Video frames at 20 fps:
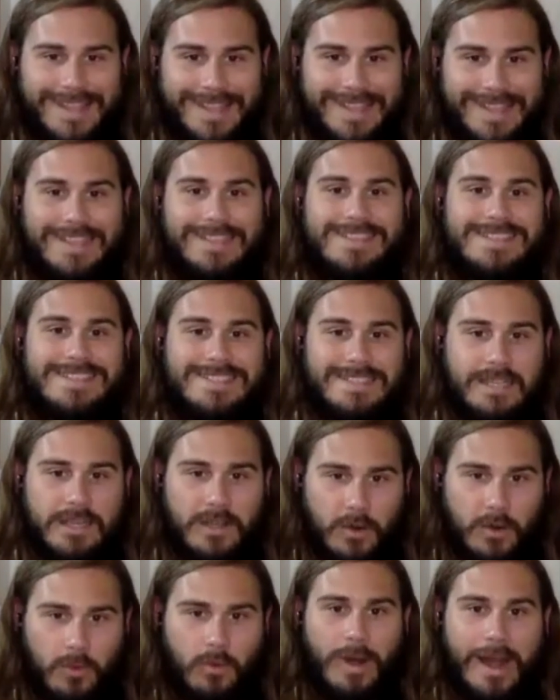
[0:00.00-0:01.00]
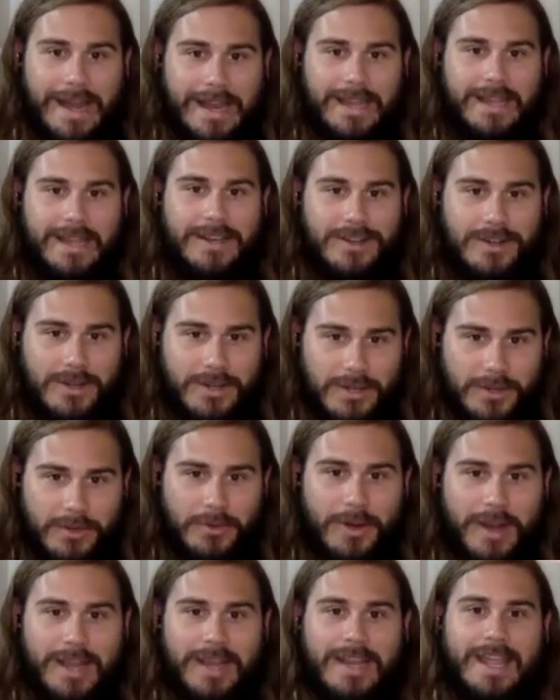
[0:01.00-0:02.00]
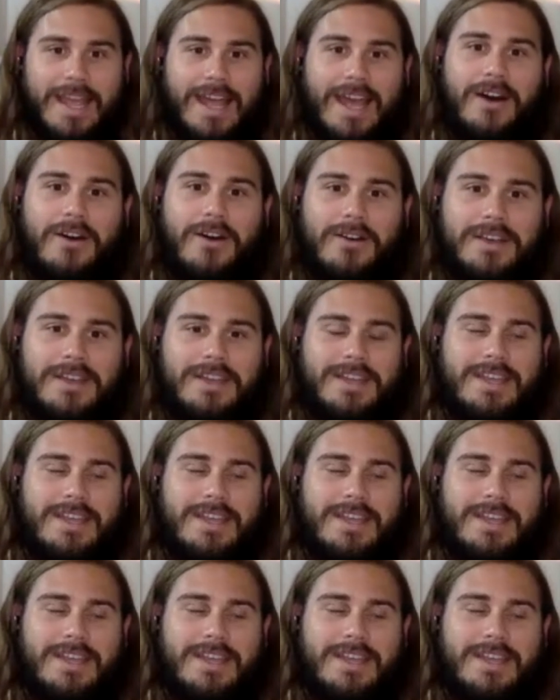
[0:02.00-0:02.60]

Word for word: is right here, right now.